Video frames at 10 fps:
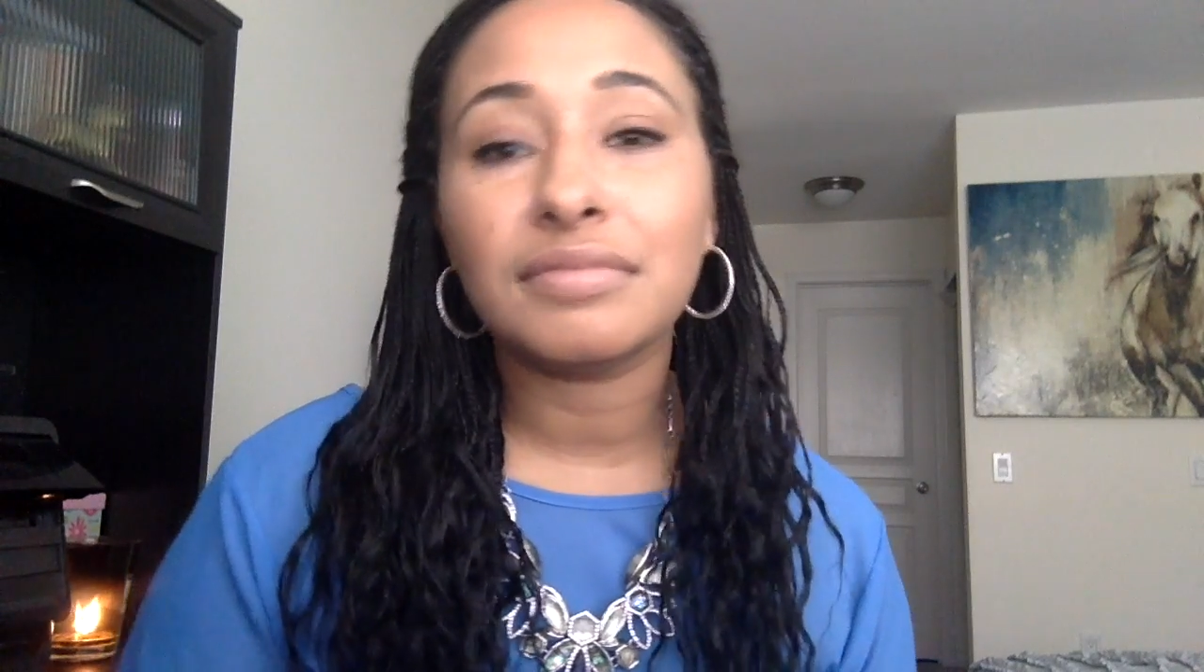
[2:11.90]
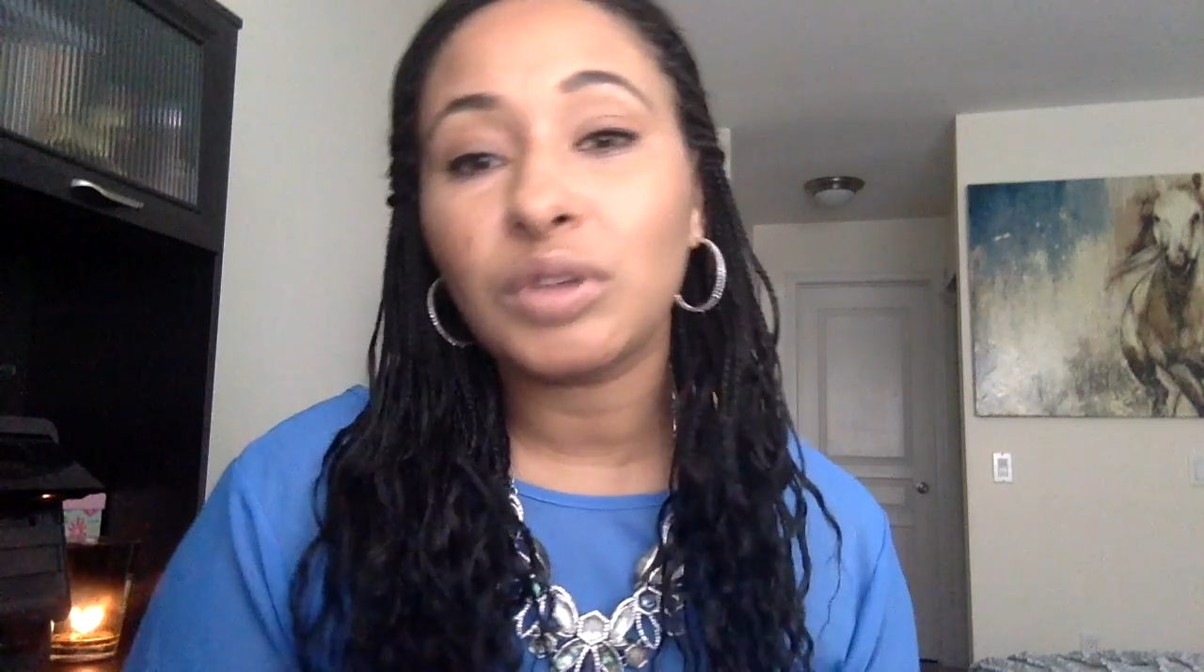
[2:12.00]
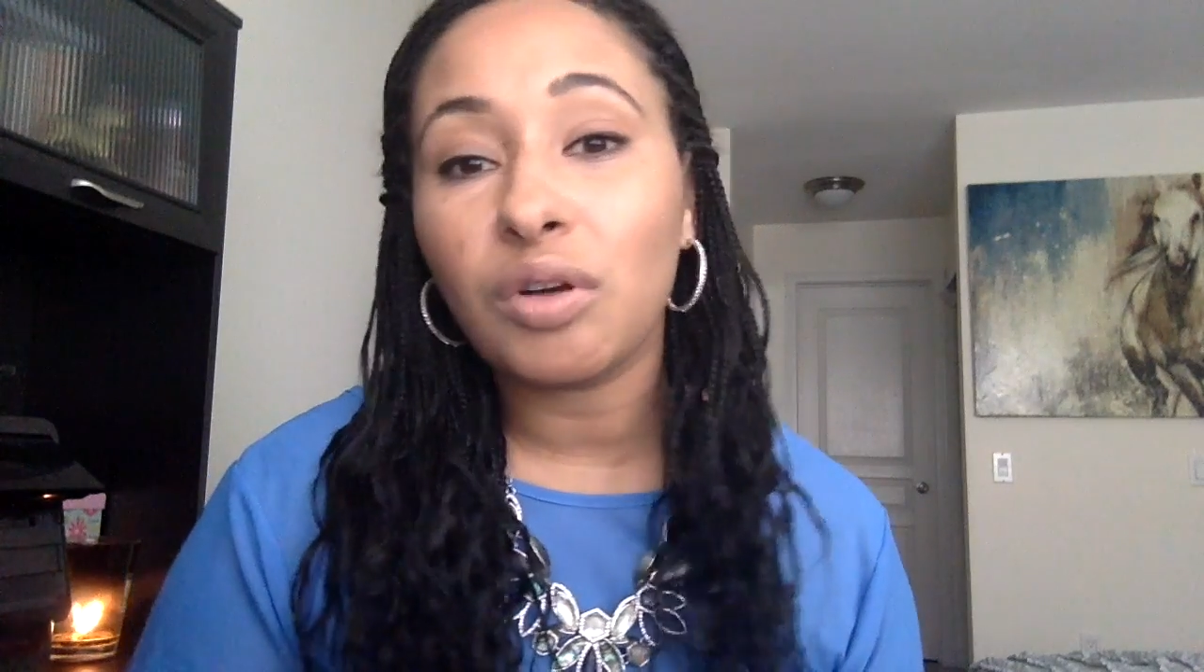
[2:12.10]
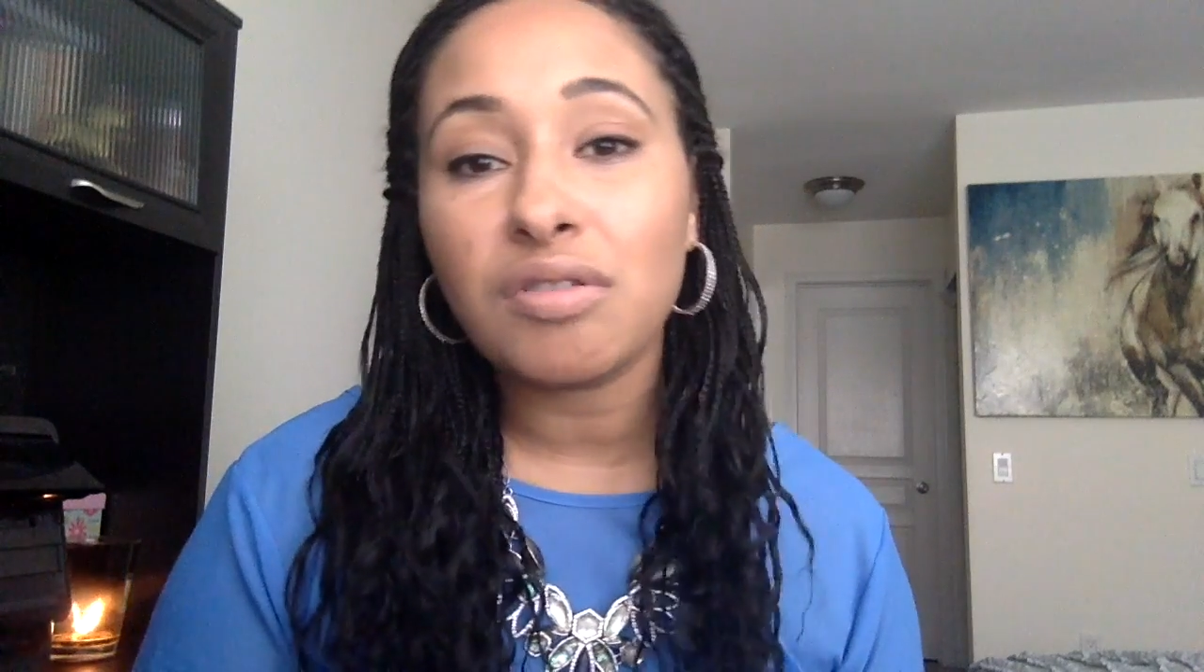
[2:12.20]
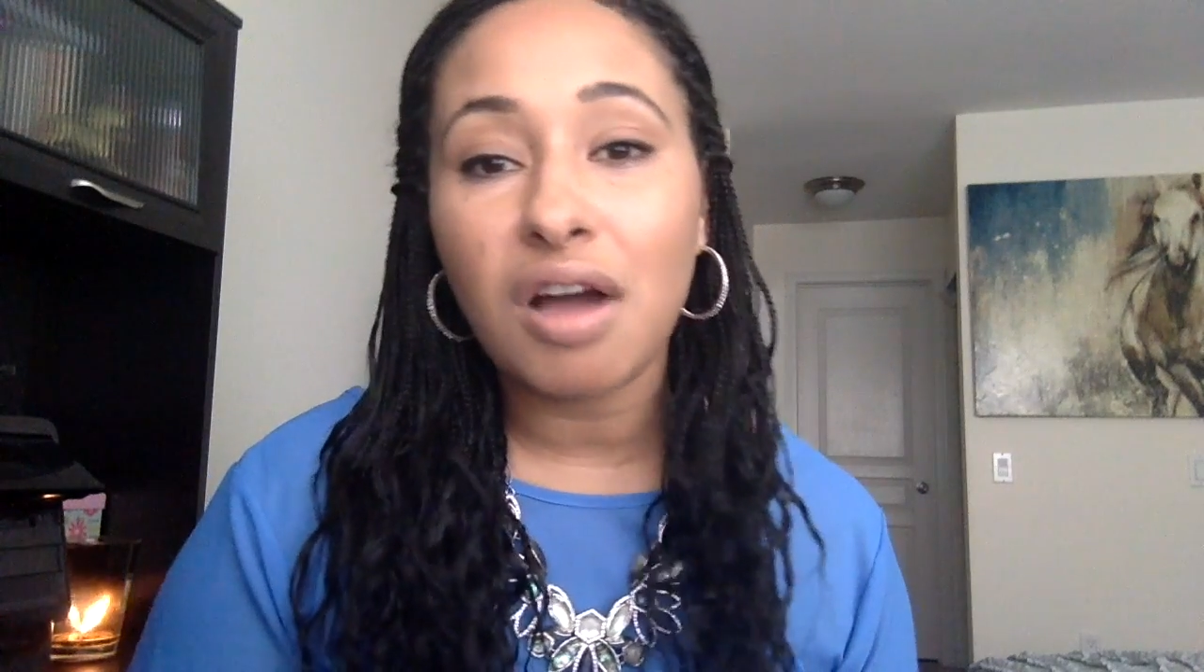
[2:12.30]

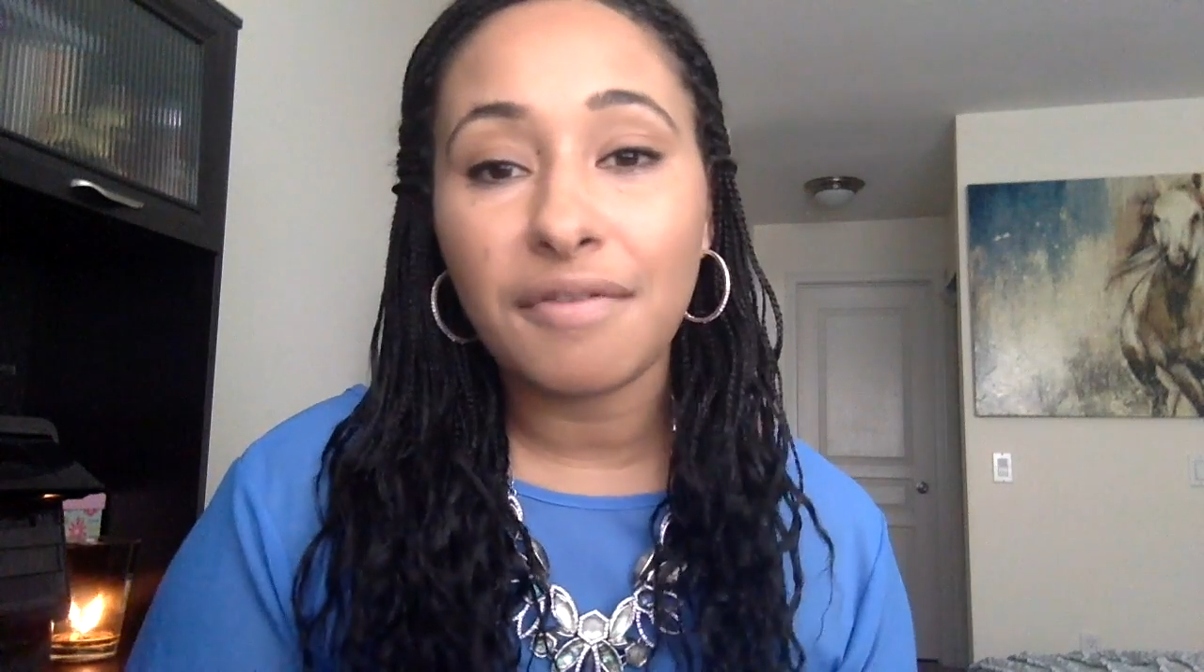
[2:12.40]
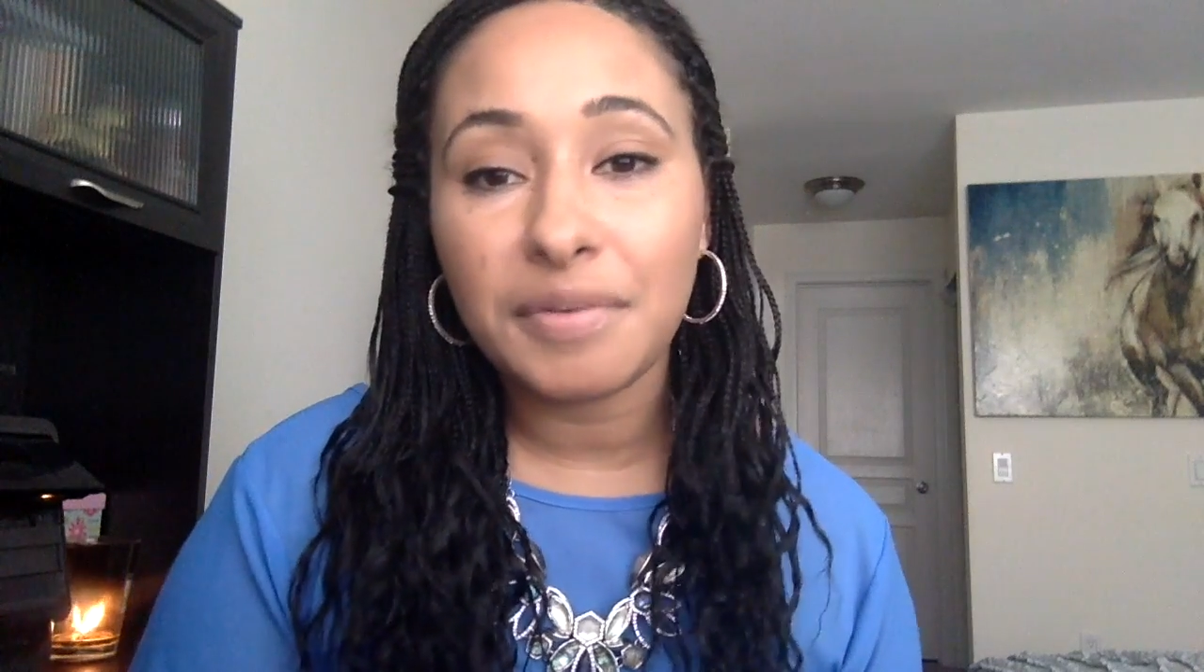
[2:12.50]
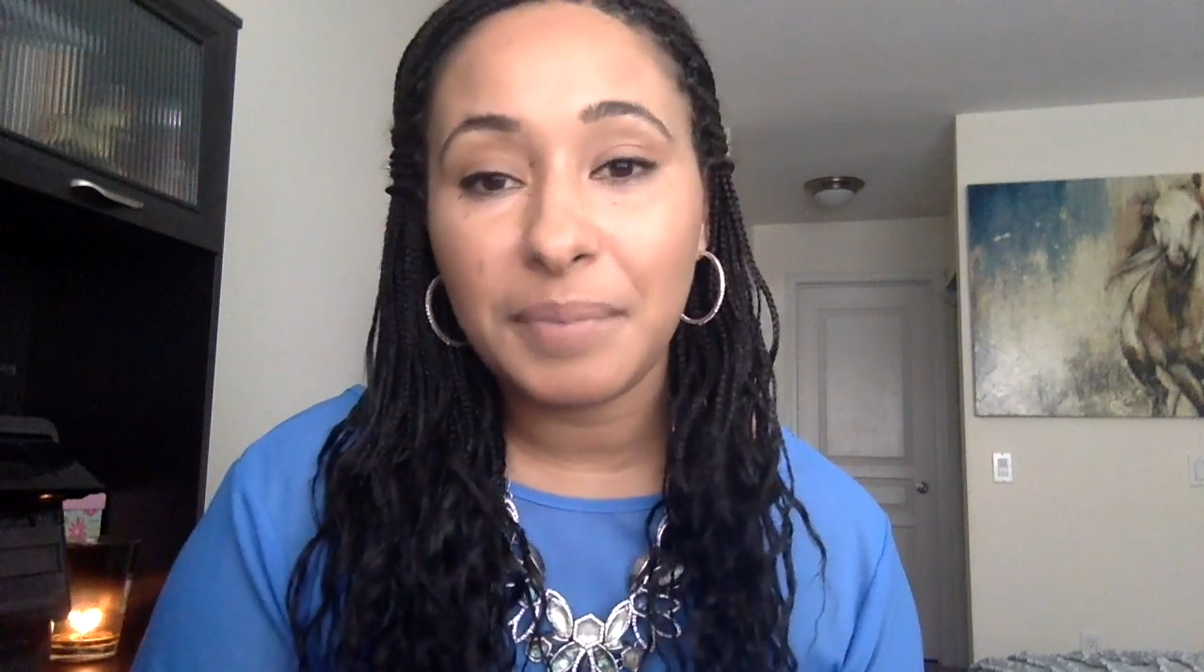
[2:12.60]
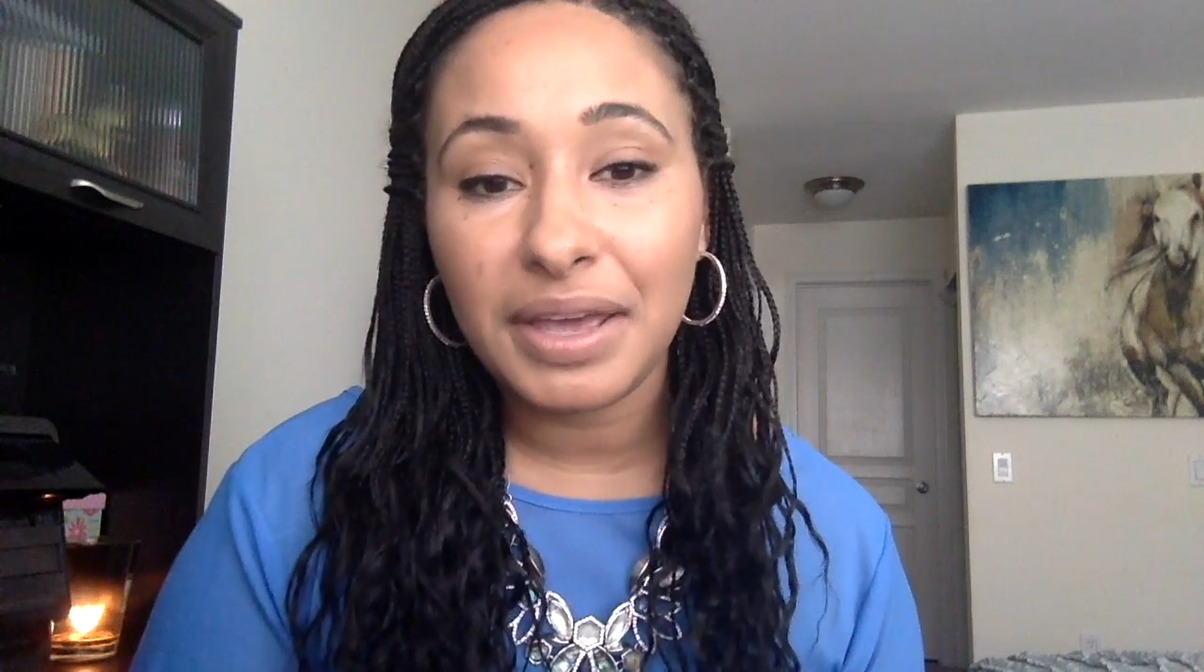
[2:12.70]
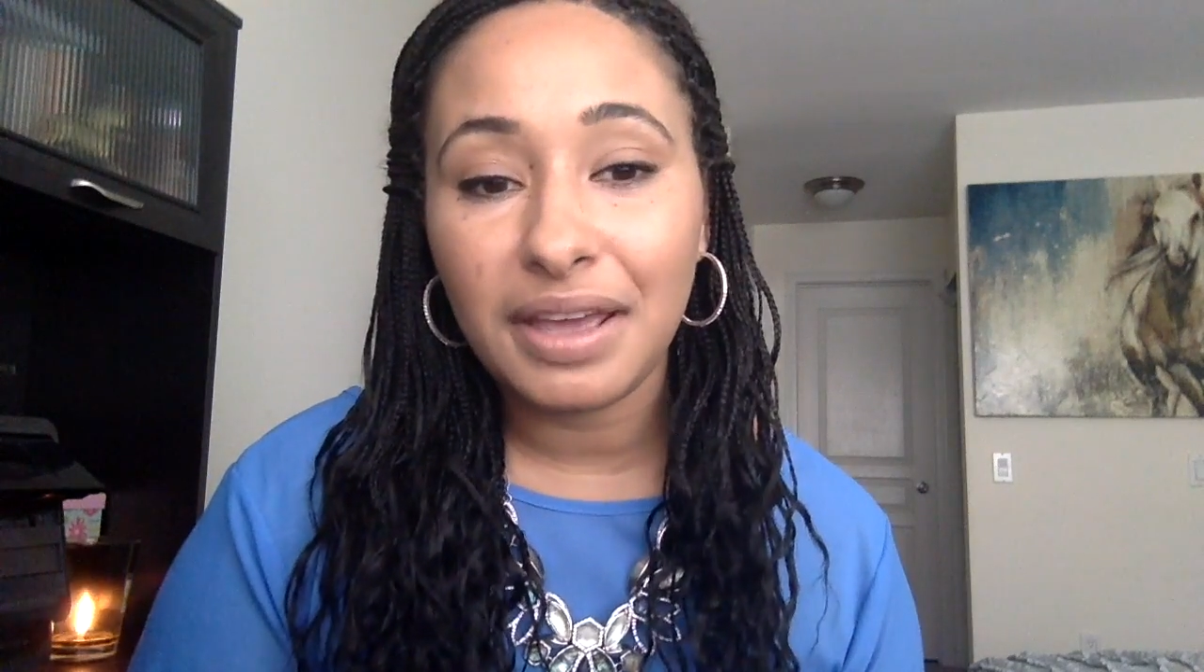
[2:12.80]
thrown off a
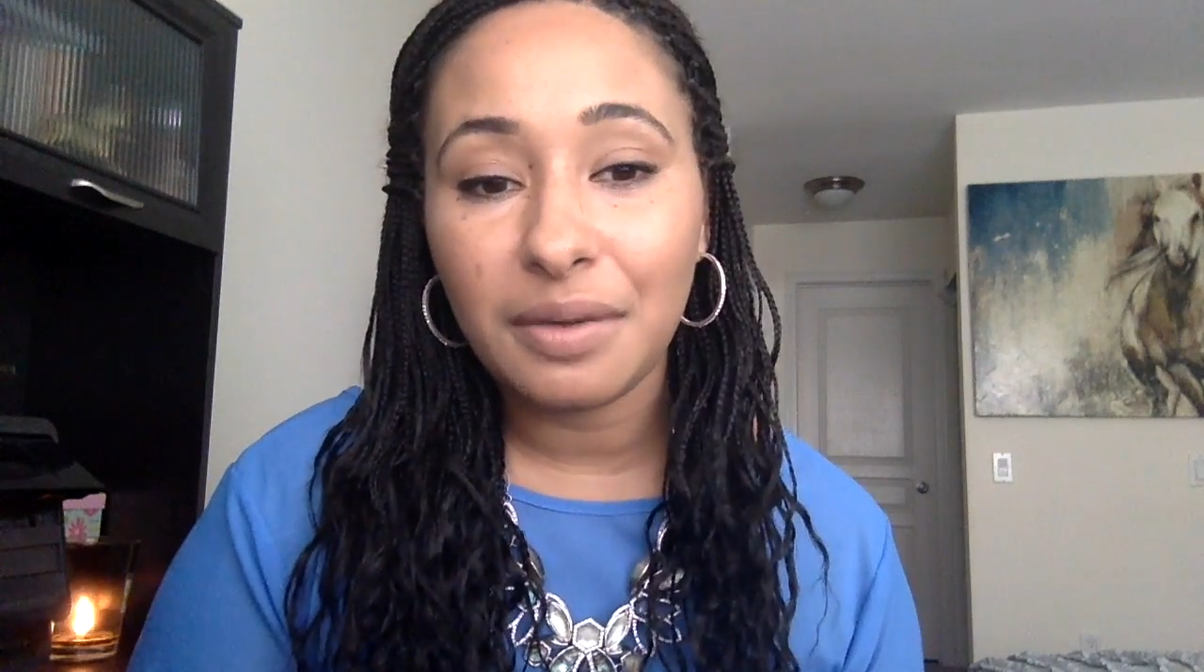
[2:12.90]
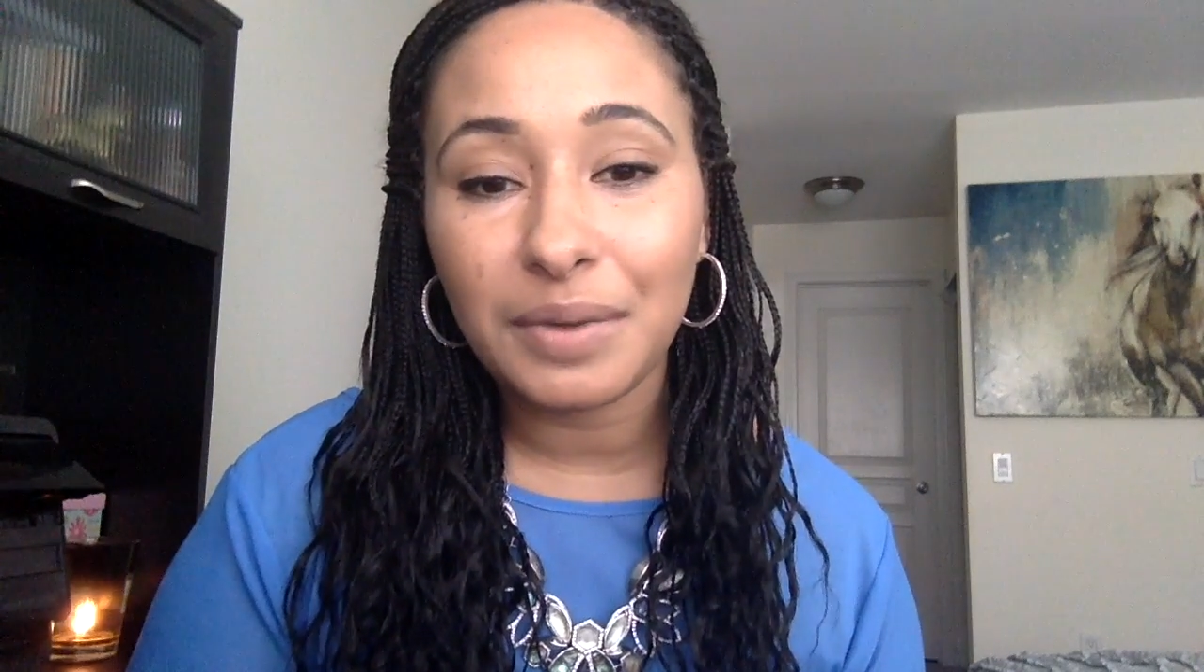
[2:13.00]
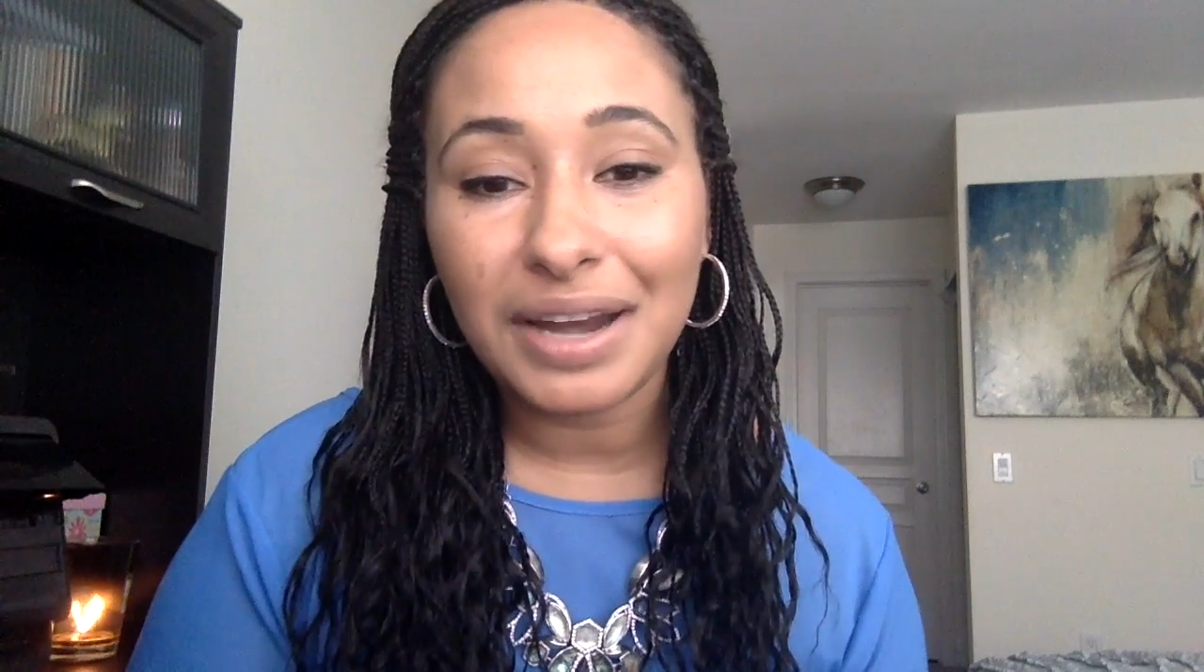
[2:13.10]
bit when